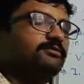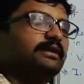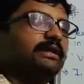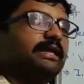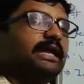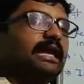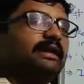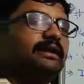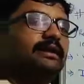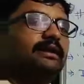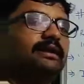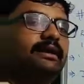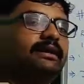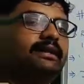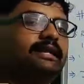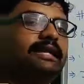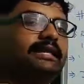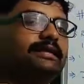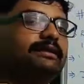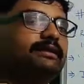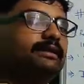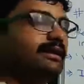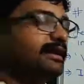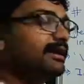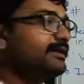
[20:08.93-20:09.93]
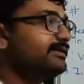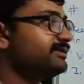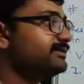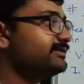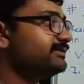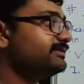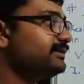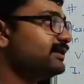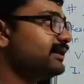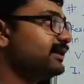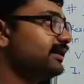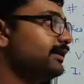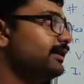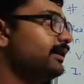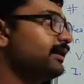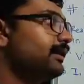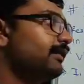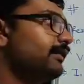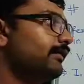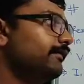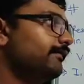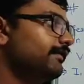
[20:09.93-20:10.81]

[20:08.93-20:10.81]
we can connect resistor.